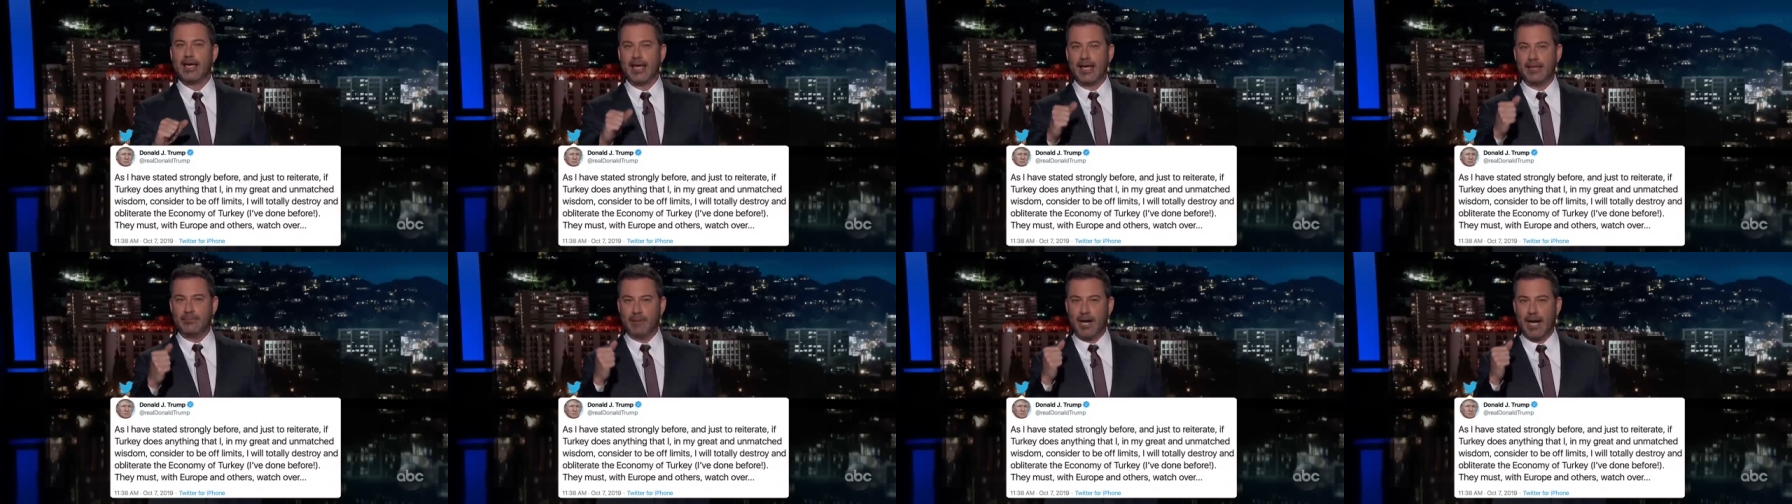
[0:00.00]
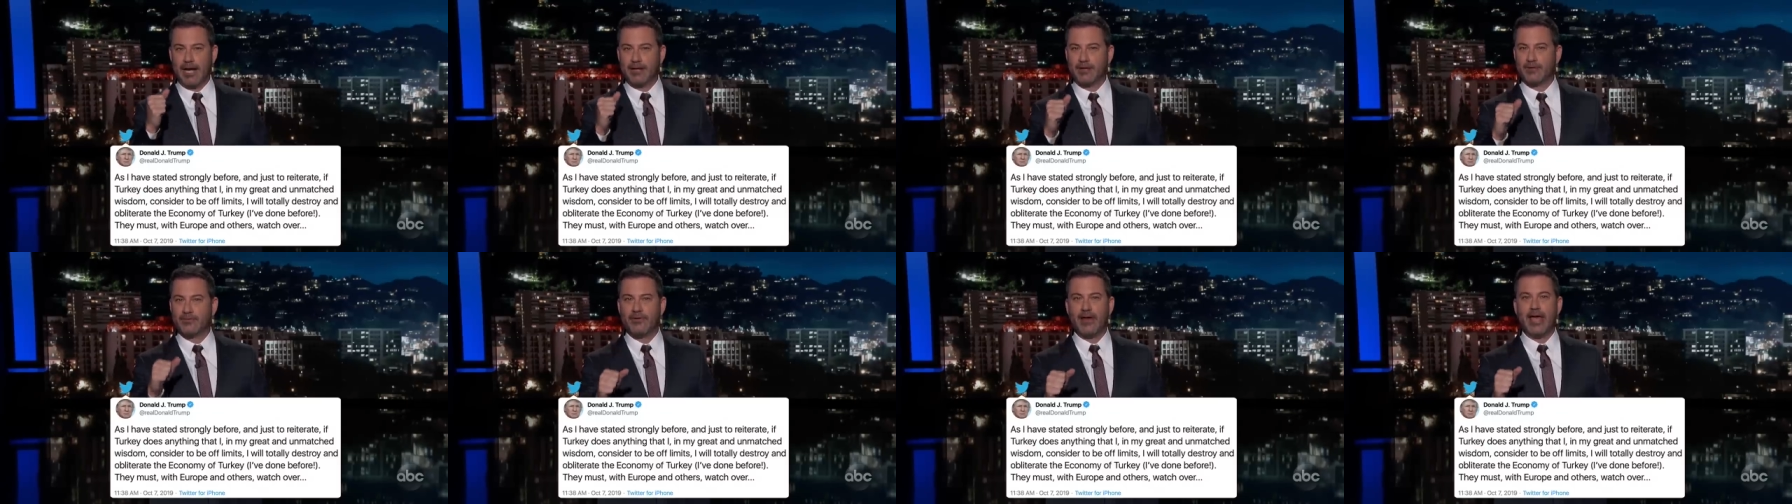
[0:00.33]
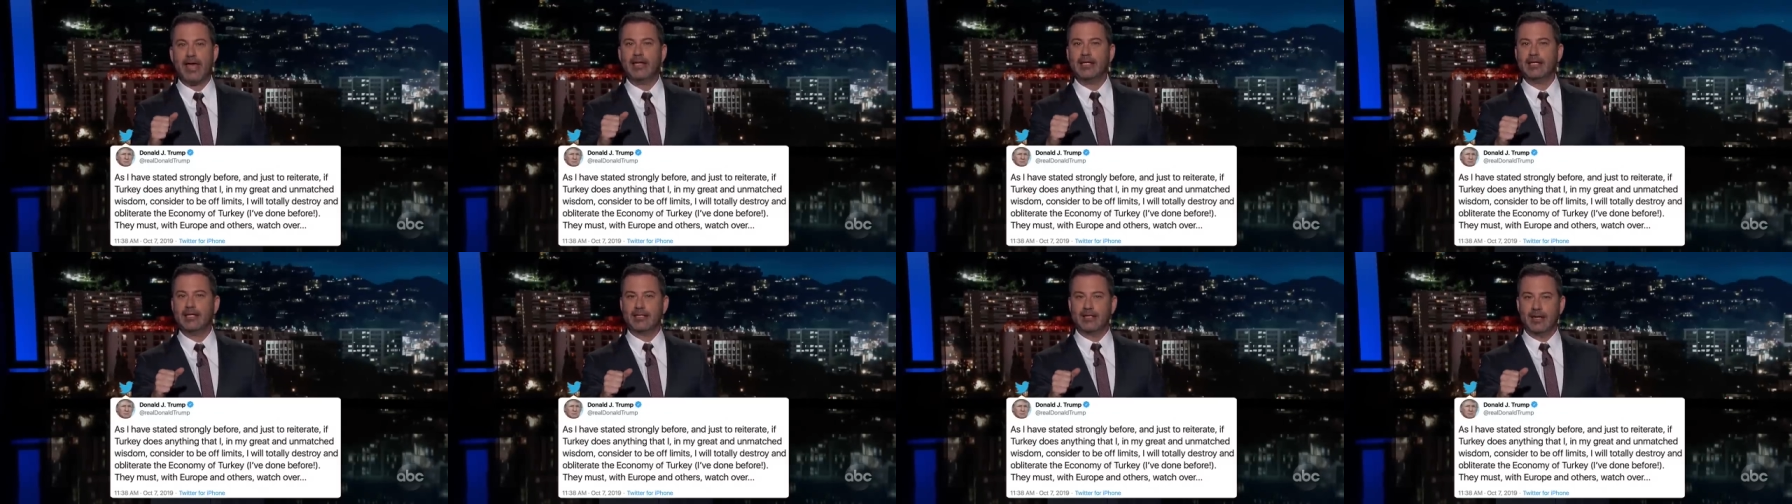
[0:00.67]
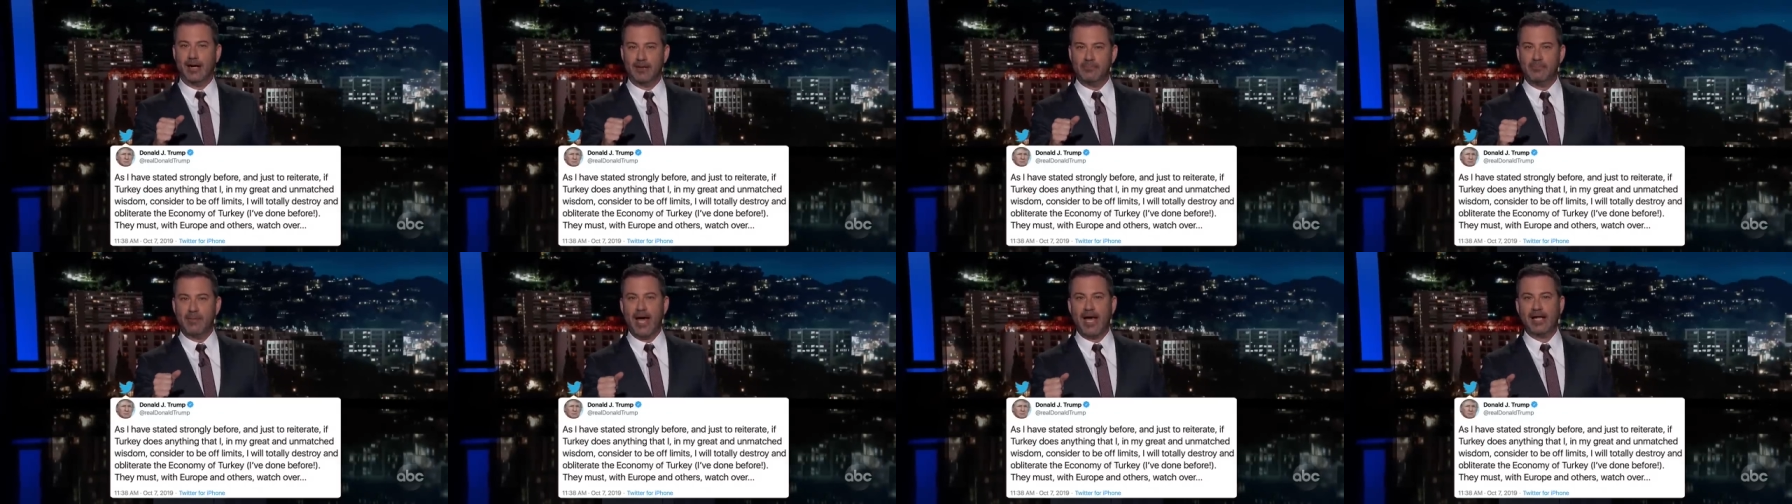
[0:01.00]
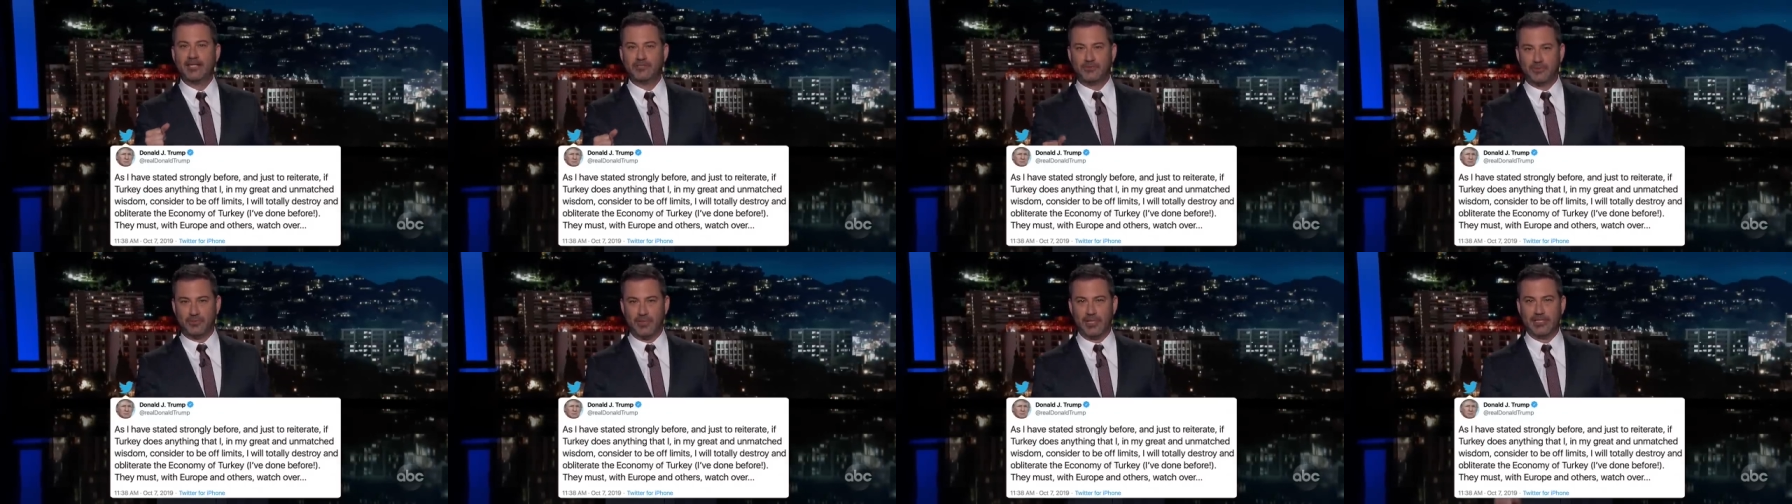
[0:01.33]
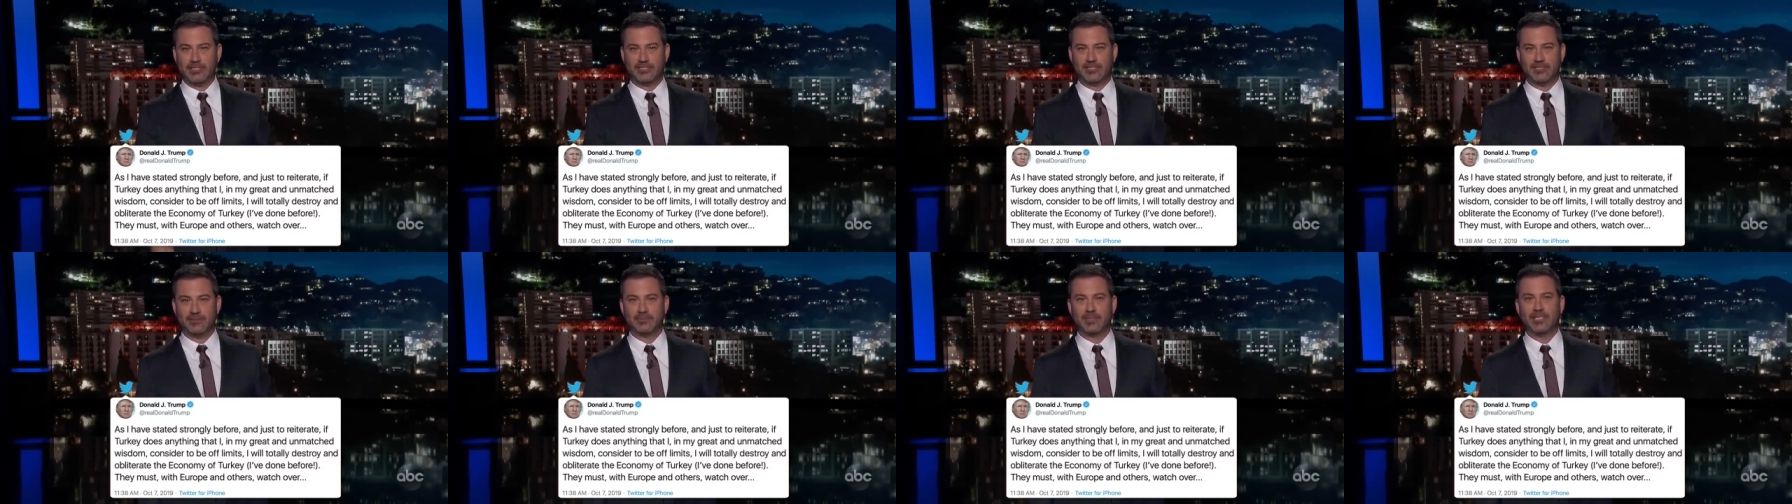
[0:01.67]
in my great and unmatched
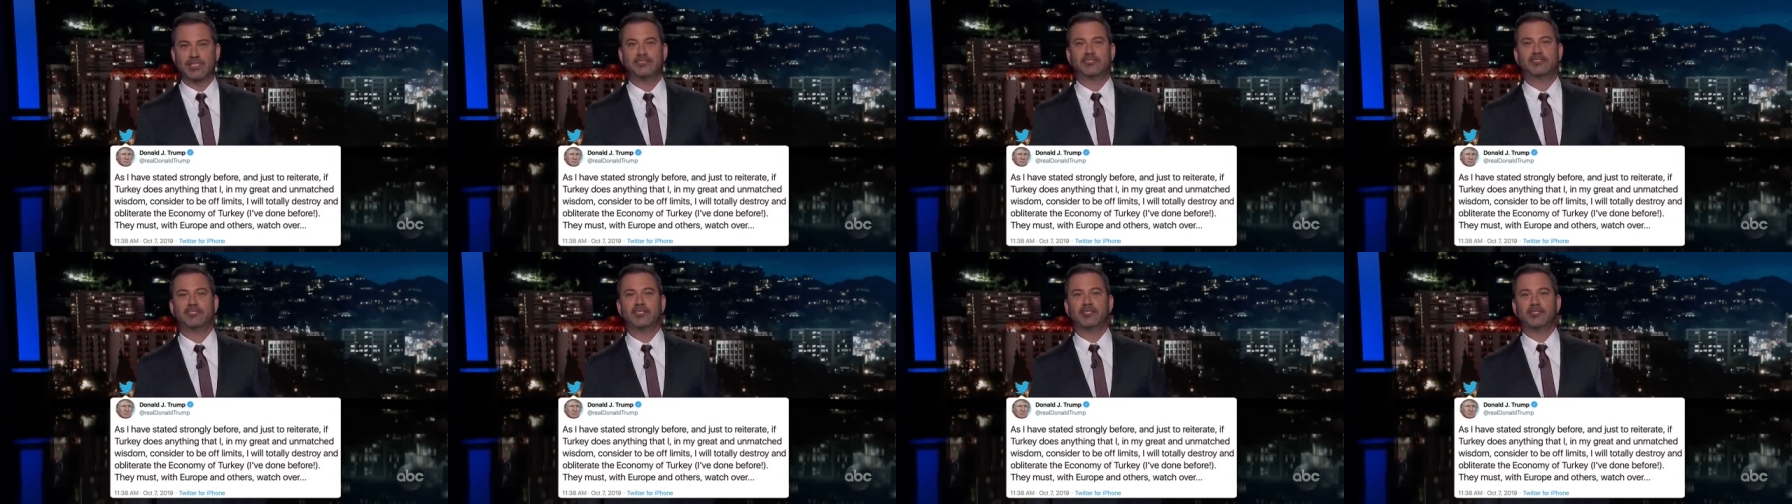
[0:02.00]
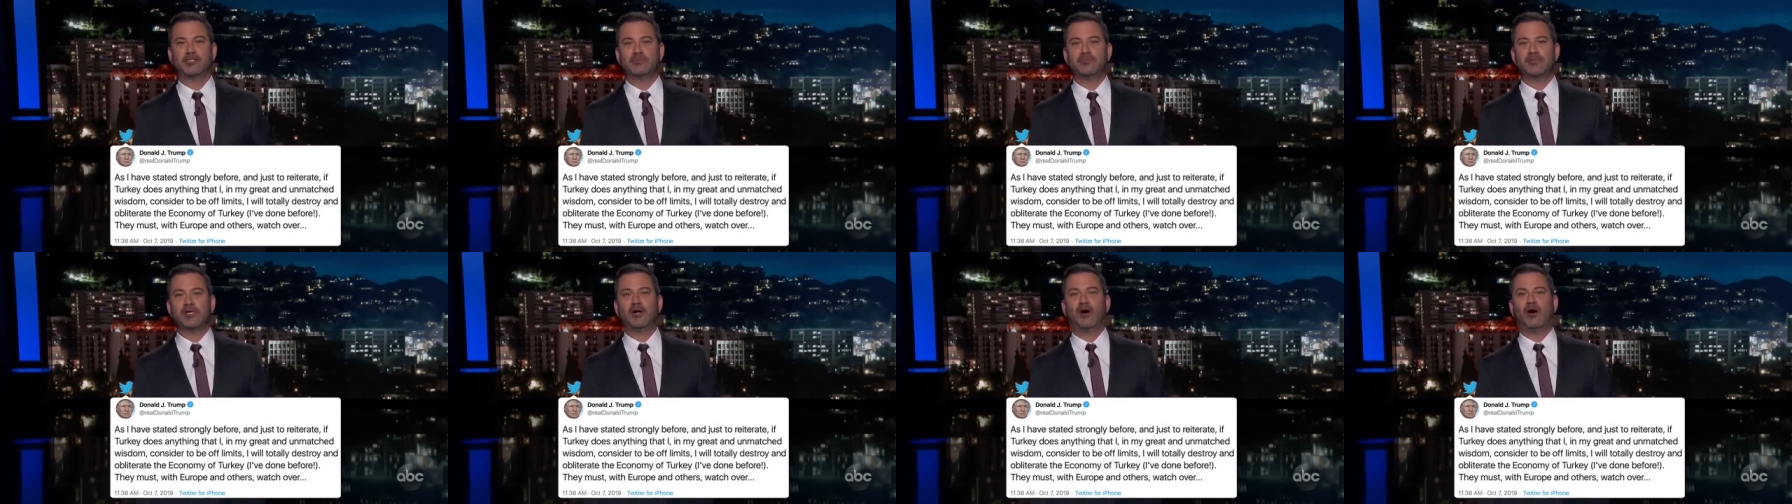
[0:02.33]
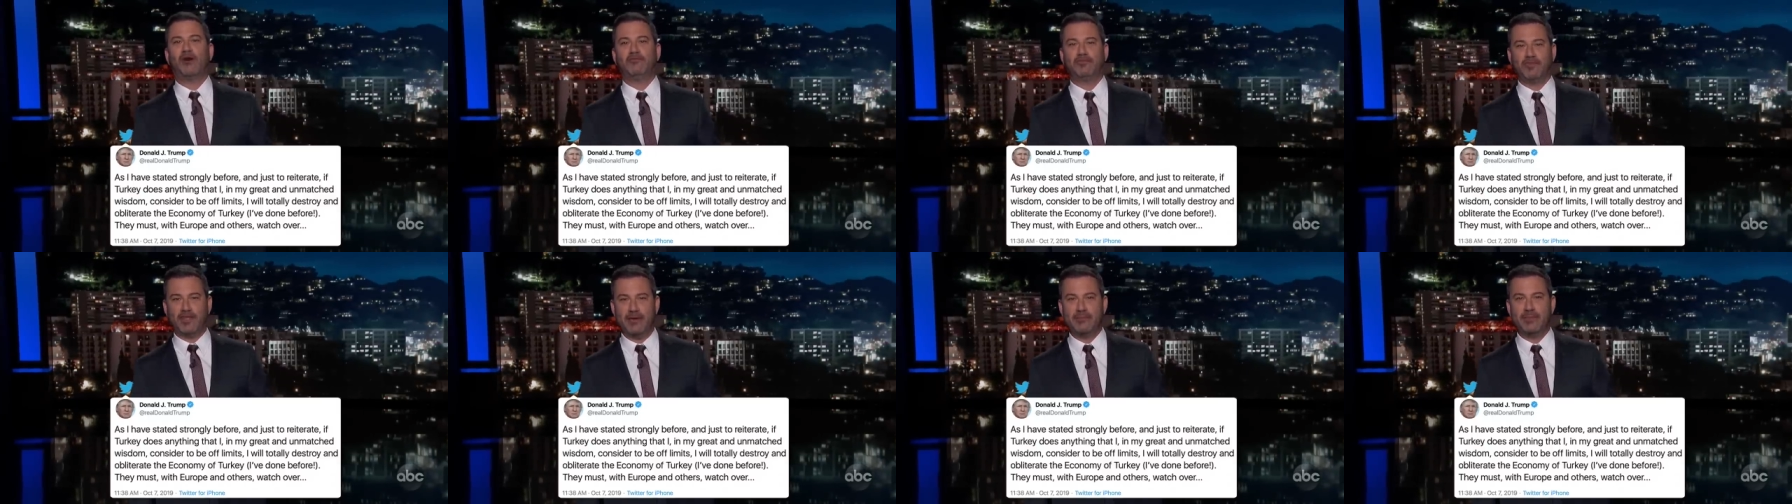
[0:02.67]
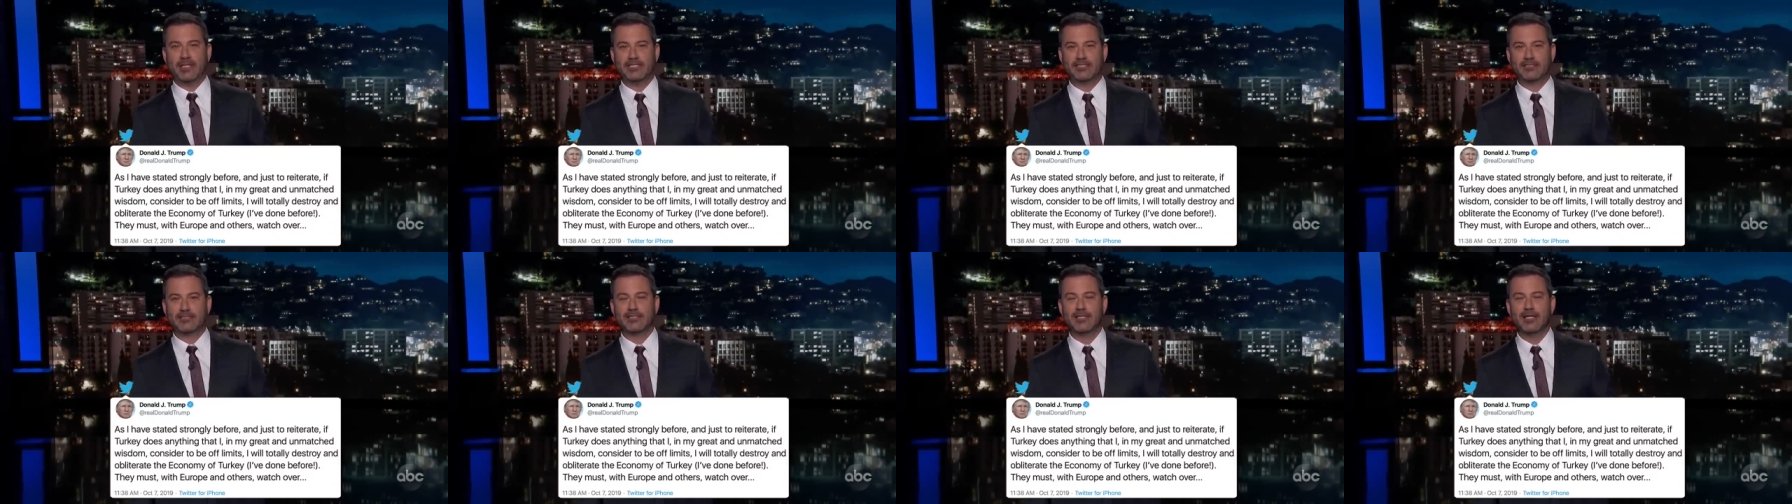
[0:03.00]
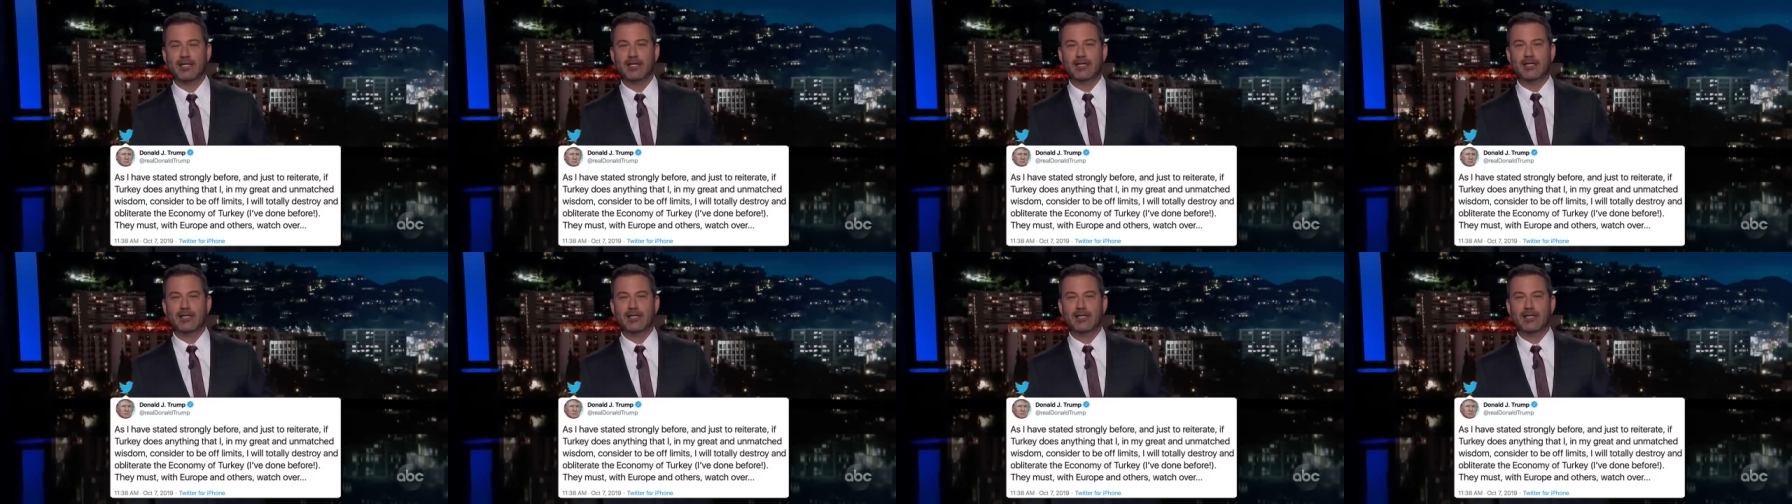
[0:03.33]
wisdom, consider to be off limits,